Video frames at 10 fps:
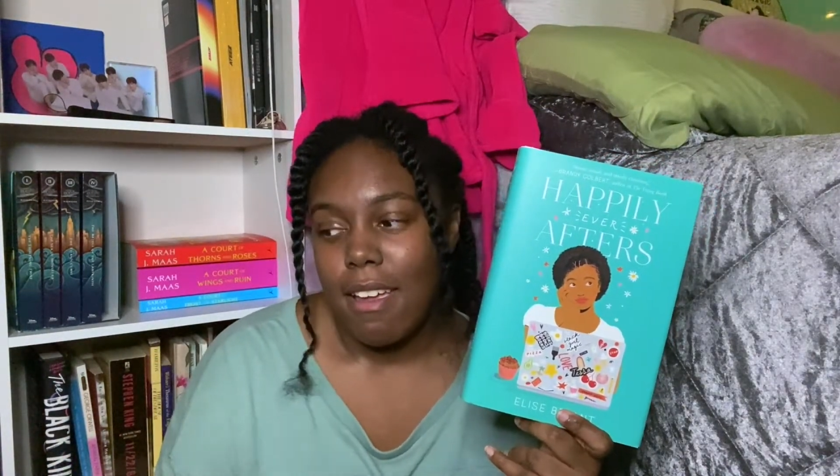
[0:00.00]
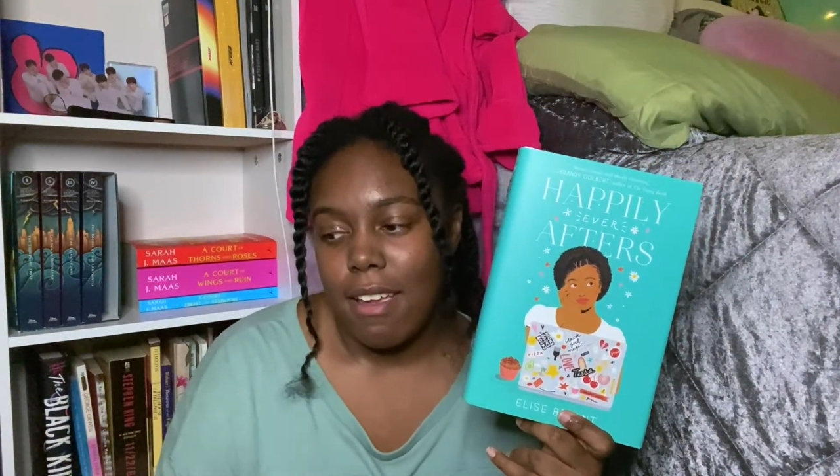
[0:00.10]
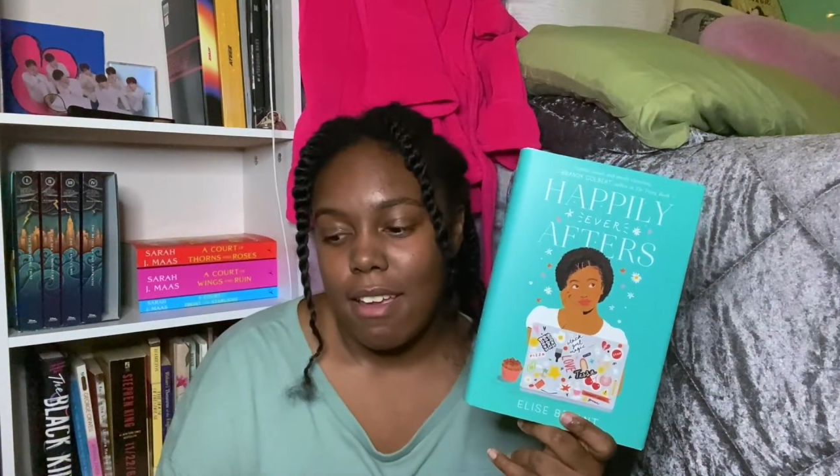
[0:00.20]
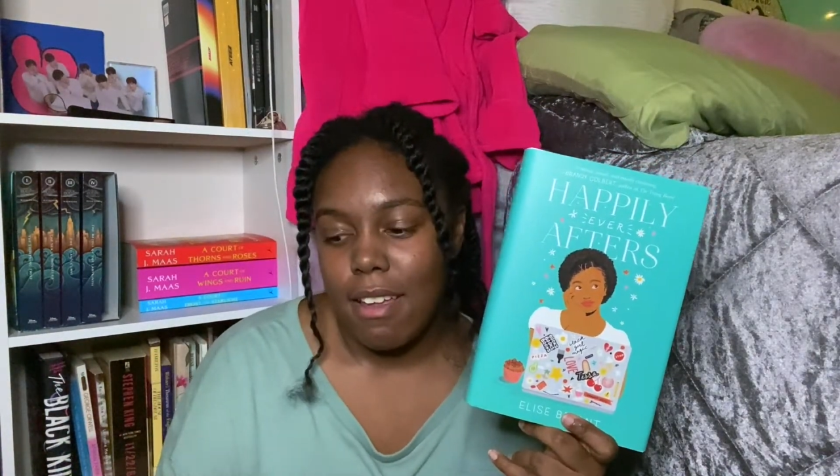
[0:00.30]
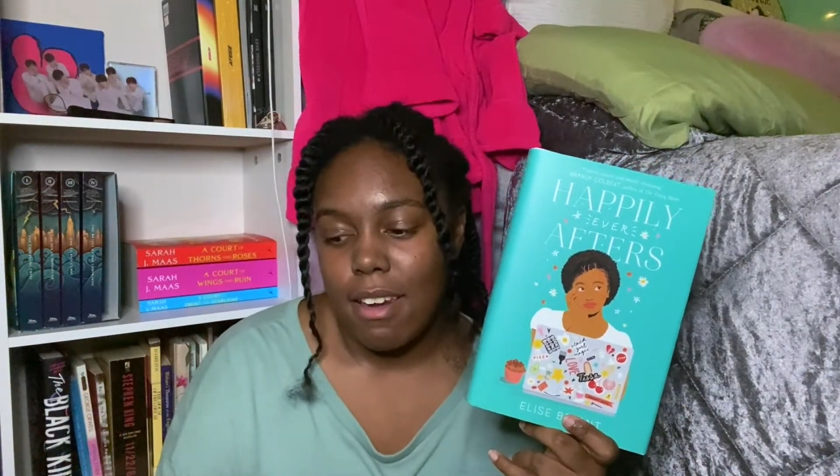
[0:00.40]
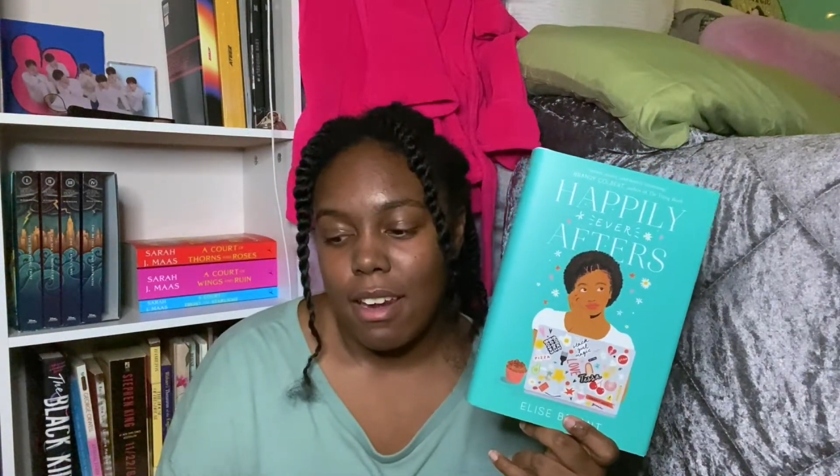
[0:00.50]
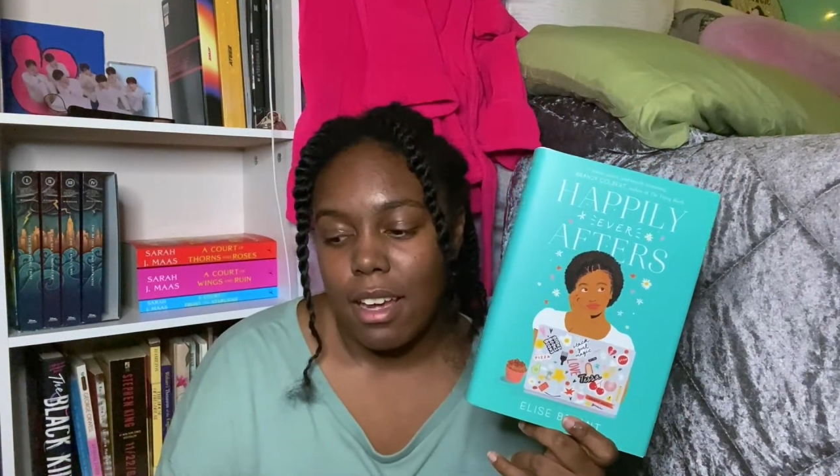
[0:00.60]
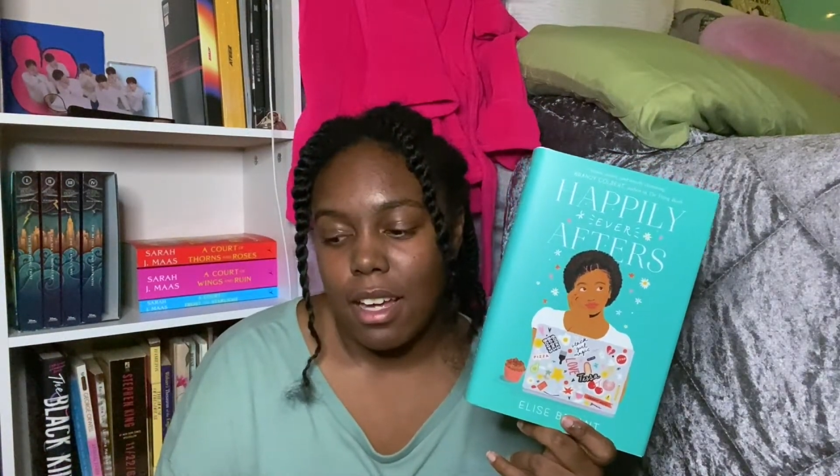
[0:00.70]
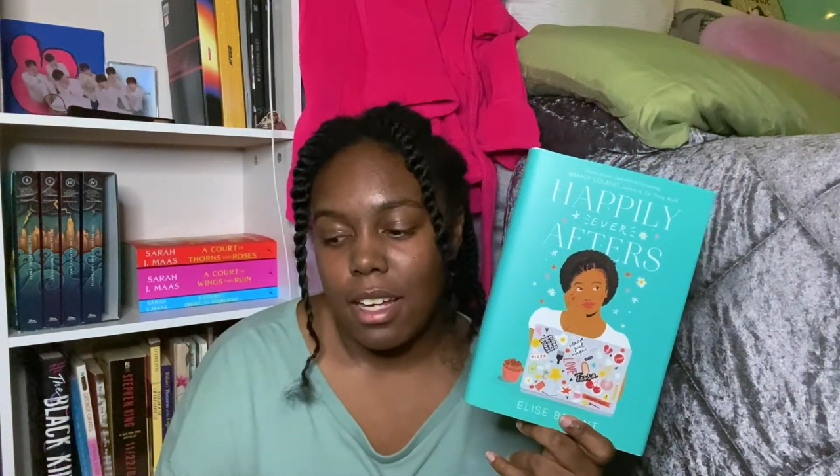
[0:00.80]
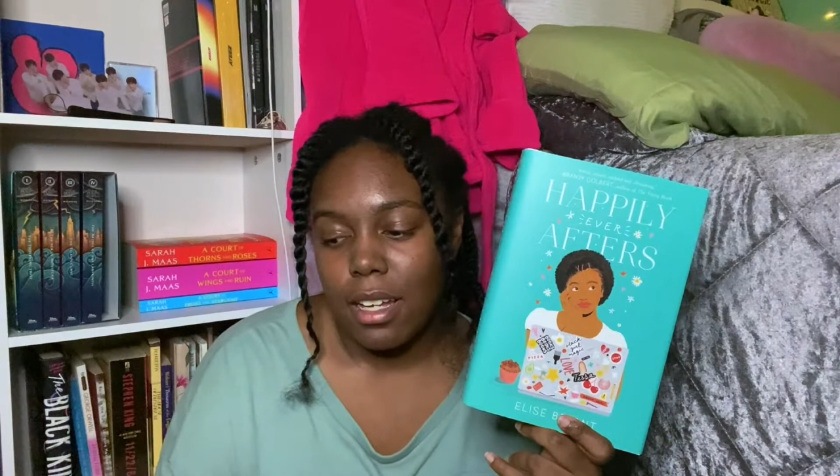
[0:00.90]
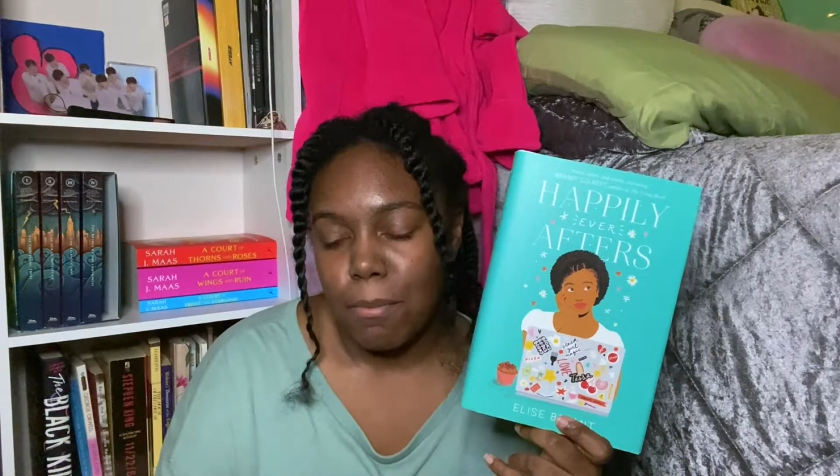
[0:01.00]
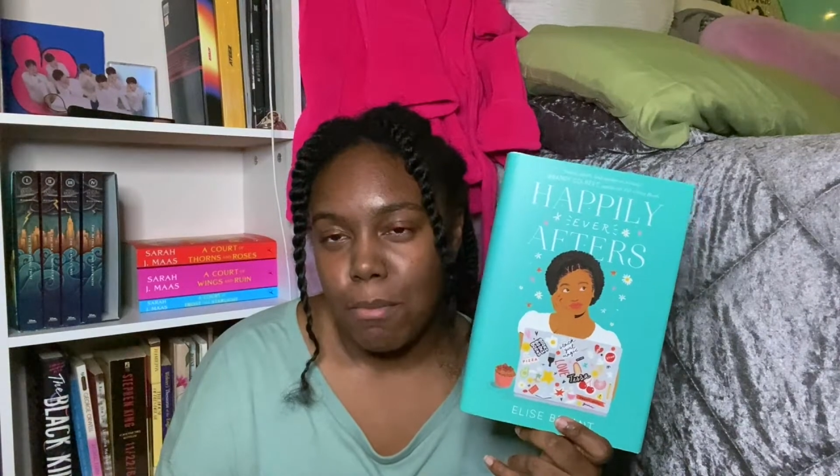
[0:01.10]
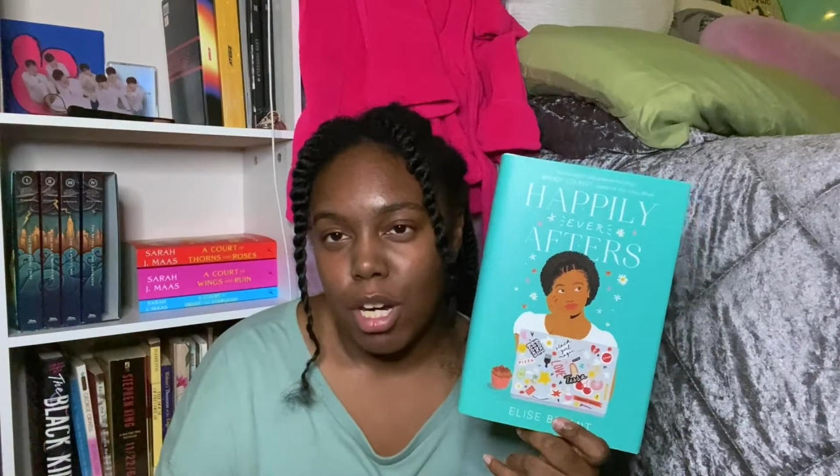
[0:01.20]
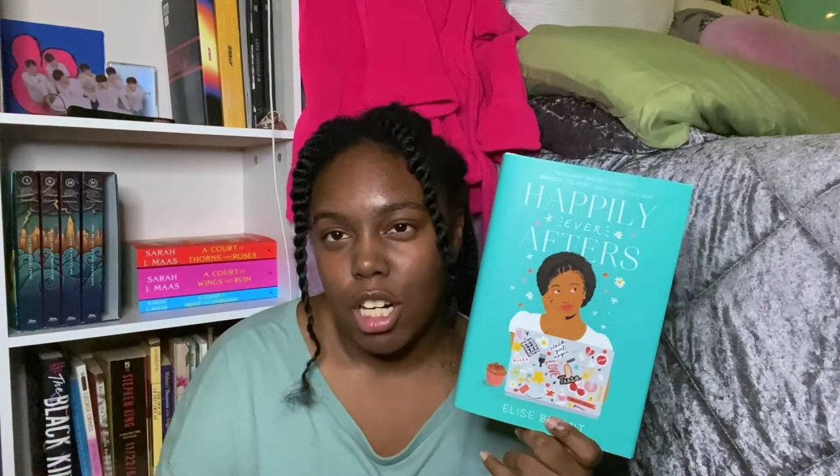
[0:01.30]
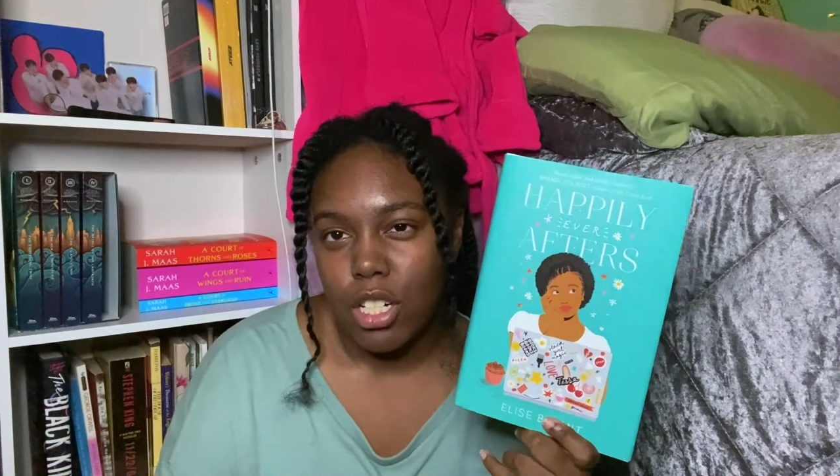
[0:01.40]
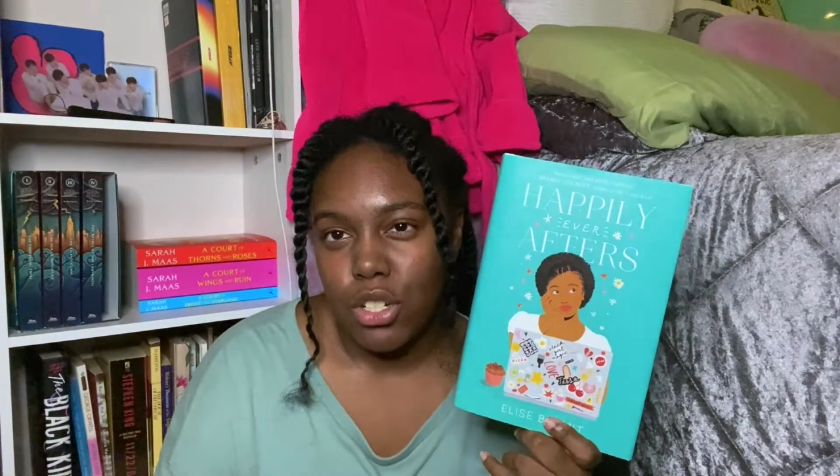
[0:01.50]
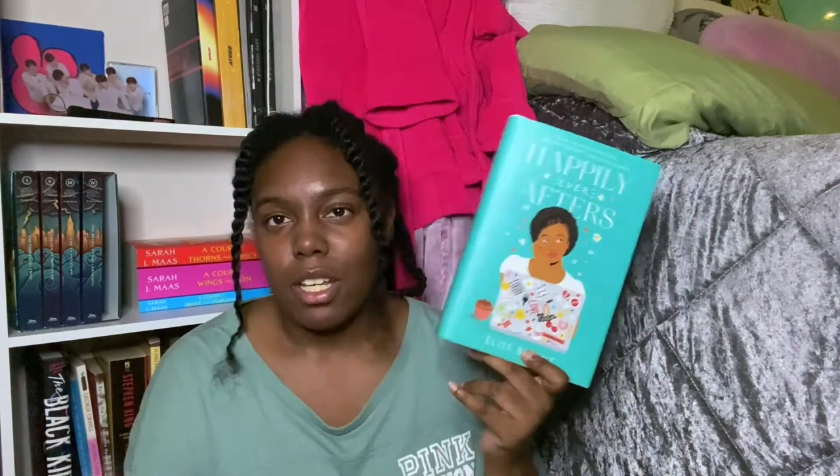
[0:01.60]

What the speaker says: in March